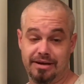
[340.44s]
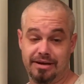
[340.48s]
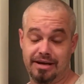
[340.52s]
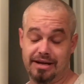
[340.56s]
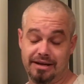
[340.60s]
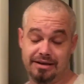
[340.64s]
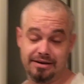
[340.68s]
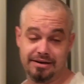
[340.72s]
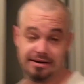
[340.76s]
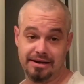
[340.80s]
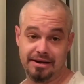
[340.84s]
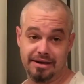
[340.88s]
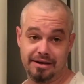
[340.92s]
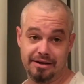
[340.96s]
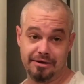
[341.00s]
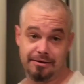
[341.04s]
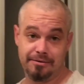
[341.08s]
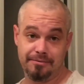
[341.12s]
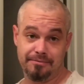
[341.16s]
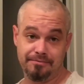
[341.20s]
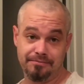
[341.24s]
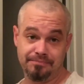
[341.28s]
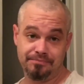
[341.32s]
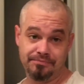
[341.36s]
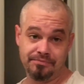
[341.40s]
Now, if any of
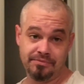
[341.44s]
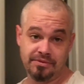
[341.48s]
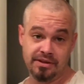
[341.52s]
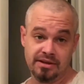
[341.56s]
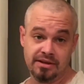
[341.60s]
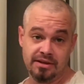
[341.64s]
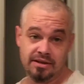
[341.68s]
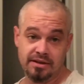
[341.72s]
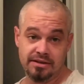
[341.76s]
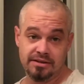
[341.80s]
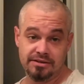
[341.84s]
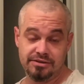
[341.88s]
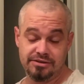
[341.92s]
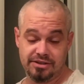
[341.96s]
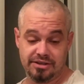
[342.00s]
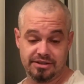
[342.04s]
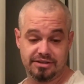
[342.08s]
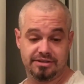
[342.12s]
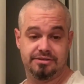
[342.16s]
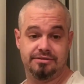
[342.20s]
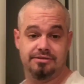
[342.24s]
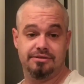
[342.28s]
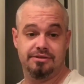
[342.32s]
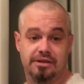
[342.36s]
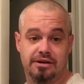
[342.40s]
you got your little
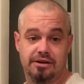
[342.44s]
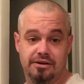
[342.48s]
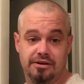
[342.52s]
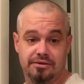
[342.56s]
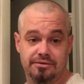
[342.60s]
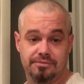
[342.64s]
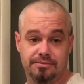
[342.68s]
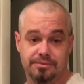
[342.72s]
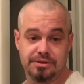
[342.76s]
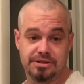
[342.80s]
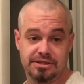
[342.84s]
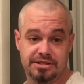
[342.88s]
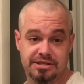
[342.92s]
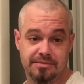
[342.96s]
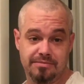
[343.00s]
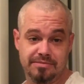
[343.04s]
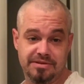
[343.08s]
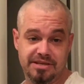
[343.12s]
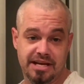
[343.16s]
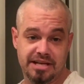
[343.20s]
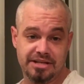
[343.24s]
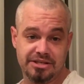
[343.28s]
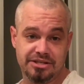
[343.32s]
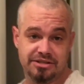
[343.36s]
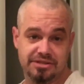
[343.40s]
feelings hurt,
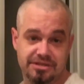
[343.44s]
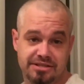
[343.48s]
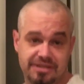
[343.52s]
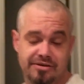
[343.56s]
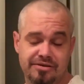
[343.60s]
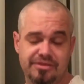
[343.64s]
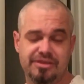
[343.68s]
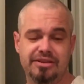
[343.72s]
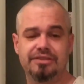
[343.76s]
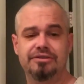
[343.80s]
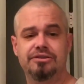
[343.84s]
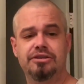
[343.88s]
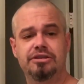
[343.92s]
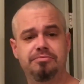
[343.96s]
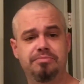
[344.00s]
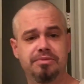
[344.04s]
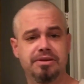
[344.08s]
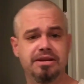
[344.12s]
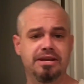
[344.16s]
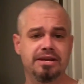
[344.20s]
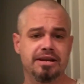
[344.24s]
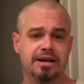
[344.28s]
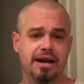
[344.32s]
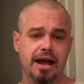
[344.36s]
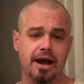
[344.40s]
too
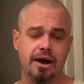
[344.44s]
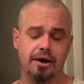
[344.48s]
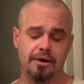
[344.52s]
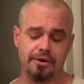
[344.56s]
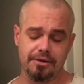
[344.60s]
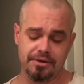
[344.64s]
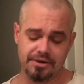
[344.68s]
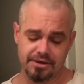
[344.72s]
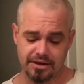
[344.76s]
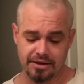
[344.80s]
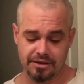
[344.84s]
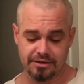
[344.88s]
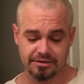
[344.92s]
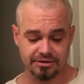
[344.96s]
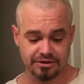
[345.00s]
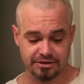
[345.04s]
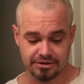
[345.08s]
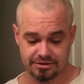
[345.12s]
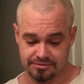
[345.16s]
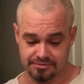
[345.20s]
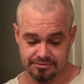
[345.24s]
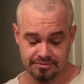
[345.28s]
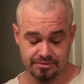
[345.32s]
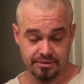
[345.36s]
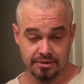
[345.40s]
bad.
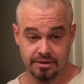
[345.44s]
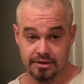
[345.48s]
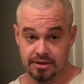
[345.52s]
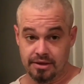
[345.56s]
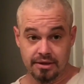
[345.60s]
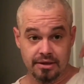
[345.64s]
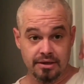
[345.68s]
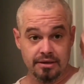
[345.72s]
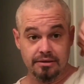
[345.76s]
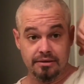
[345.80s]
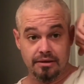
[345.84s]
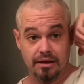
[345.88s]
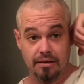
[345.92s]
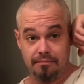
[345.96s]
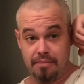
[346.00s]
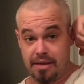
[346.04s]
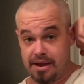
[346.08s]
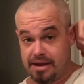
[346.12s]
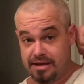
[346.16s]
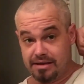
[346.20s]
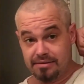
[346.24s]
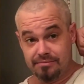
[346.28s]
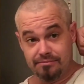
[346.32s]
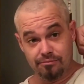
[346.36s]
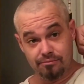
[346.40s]
I warned you in the
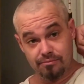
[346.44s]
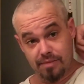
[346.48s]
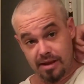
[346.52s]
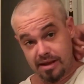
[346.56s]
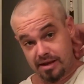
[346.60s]
beginning.